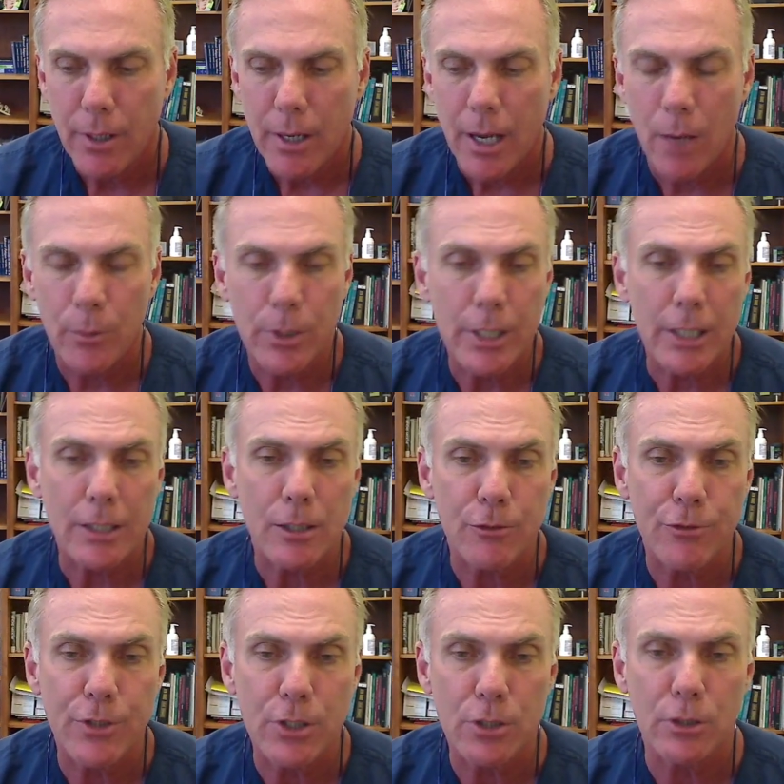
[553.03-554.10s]
And when you get to the
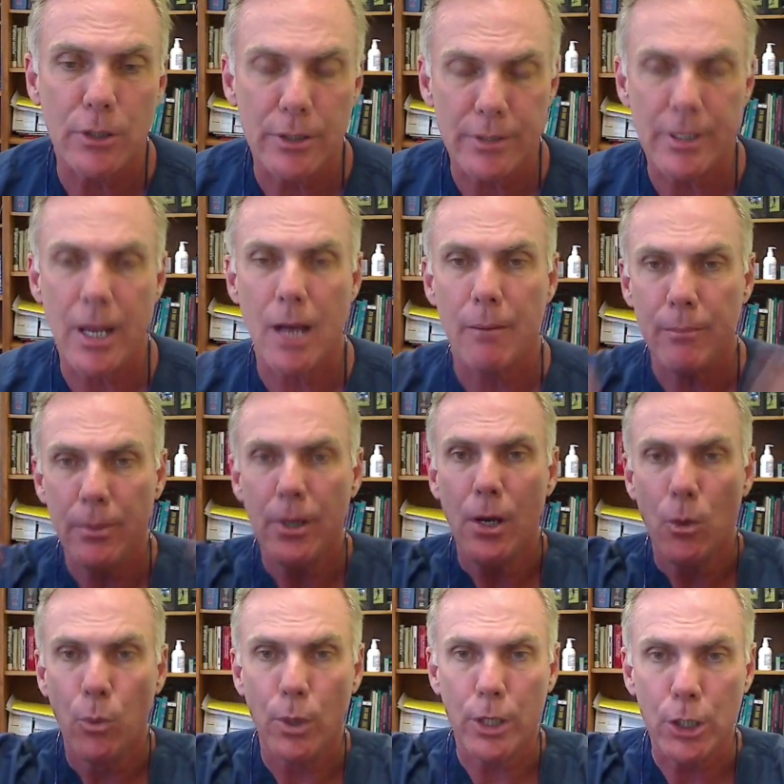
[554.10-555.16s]
physical exam,
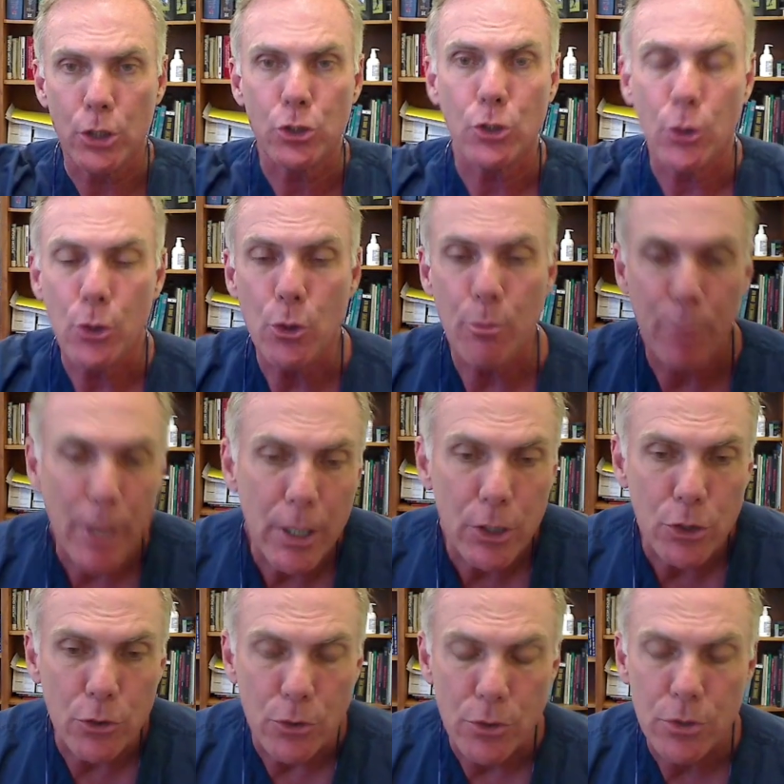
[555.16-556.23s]
we're going to show you
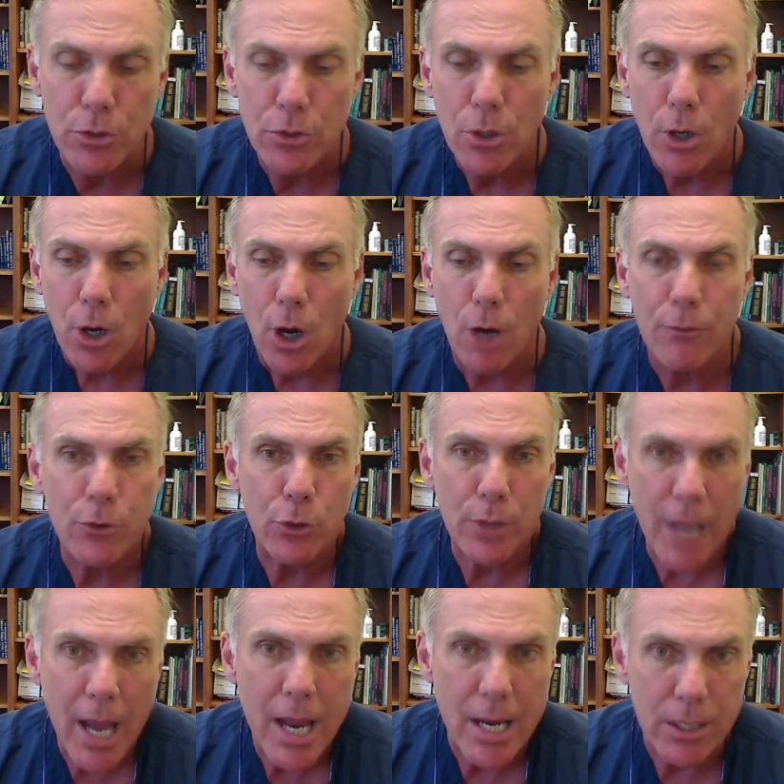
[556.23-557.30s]
pictures of your
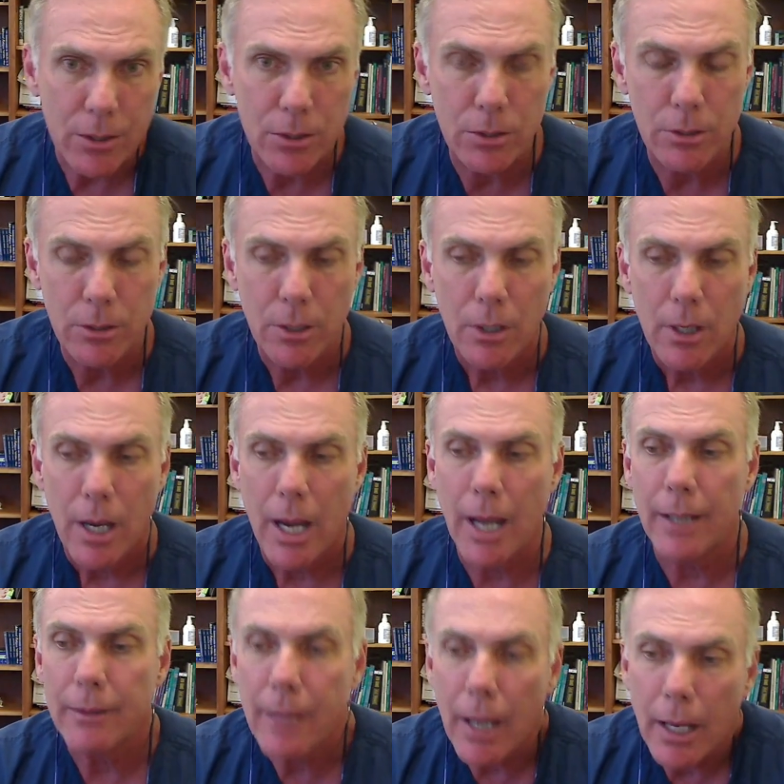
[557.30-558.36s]
case.
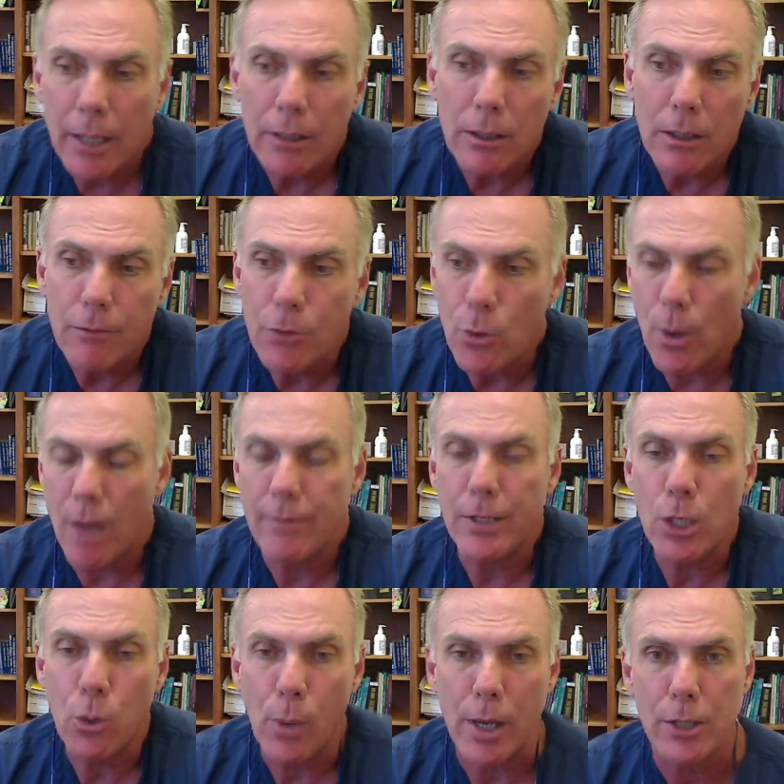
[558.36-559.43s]
And then if you have any
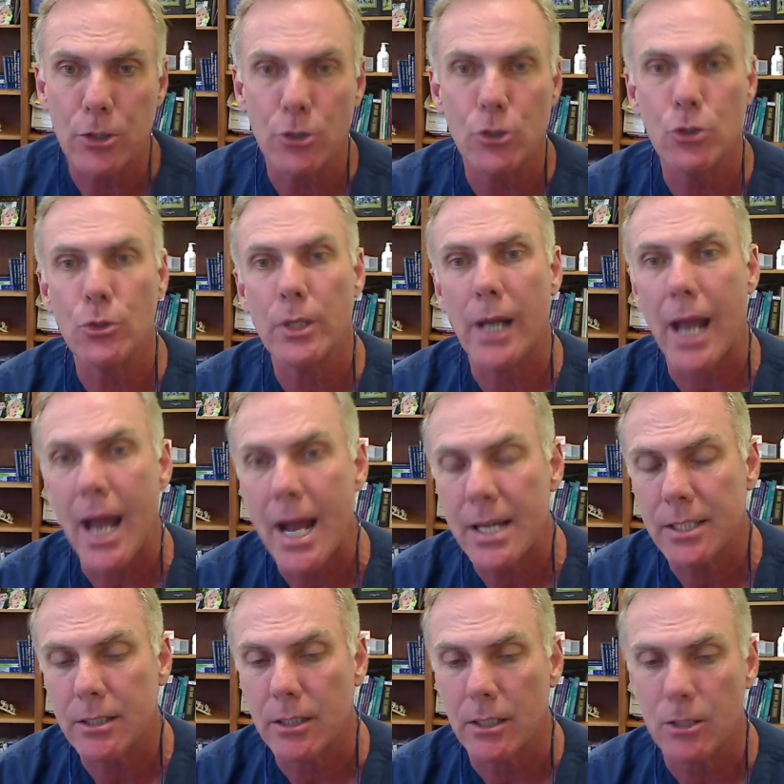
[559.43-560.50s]
questions, you're going to
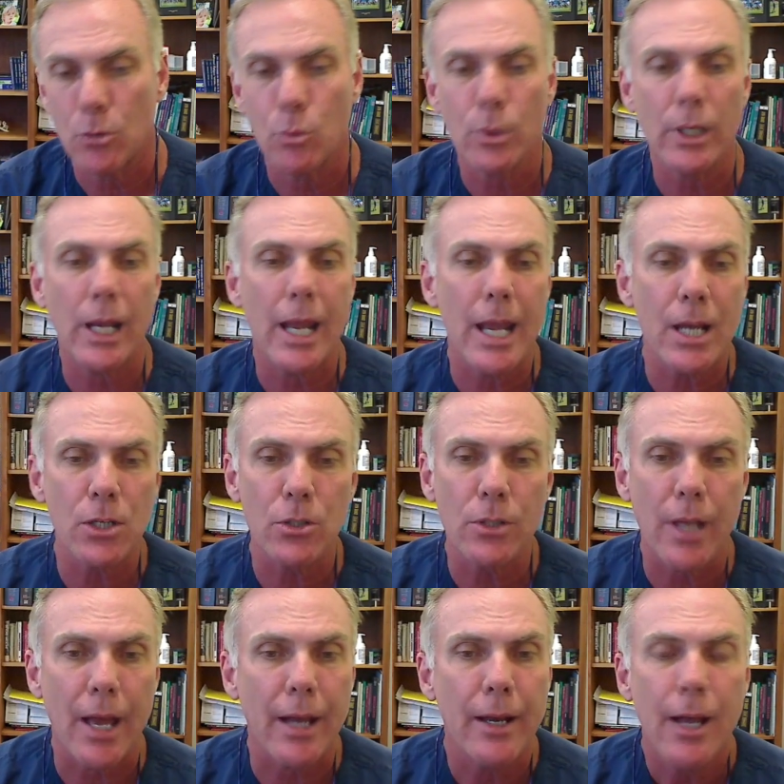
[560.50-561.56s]
ask us, and we're going to answer
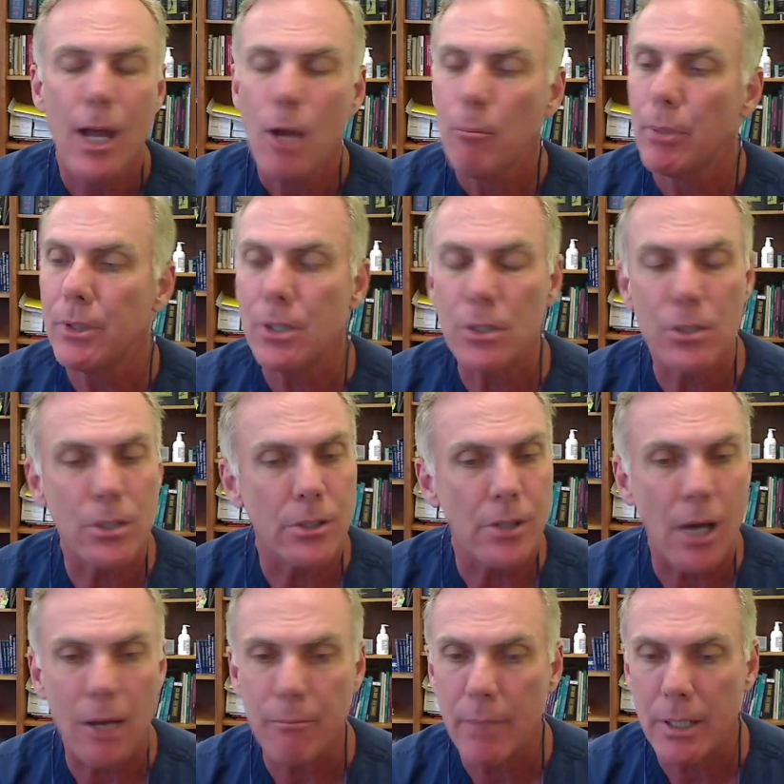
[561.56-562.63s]
that. But this is
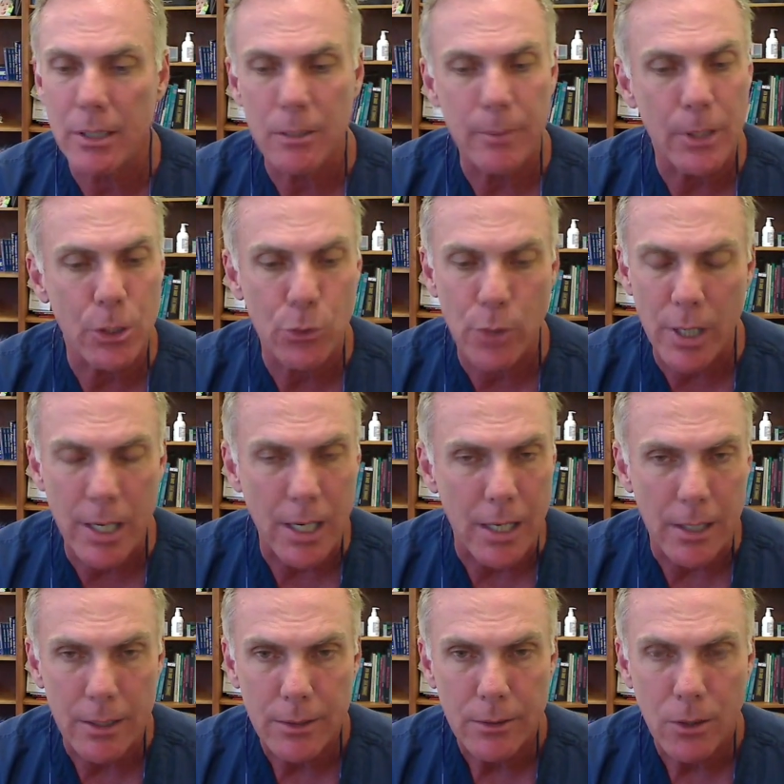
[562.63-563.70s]
not meant to be tricky,
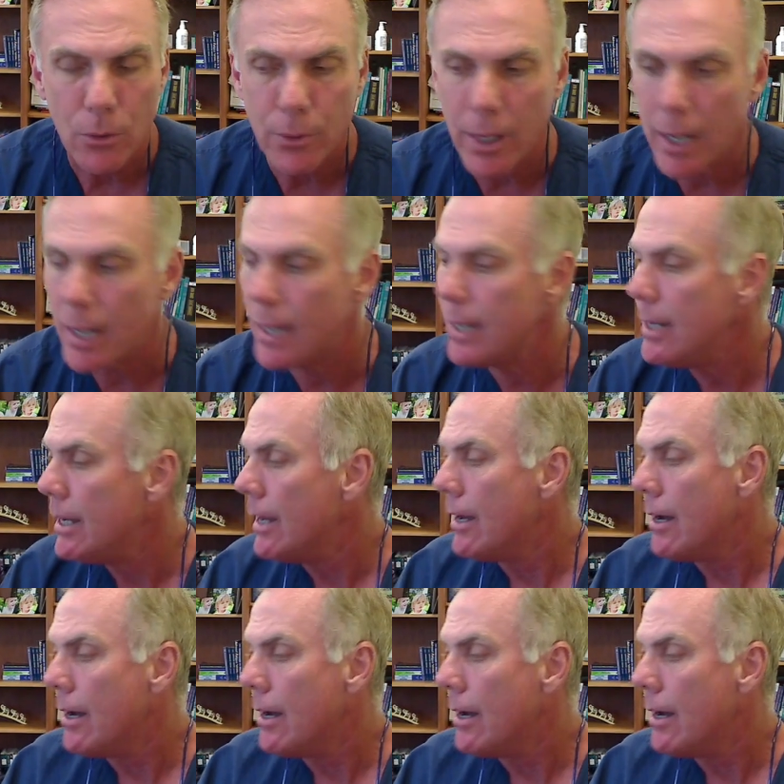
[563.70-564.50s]
okay?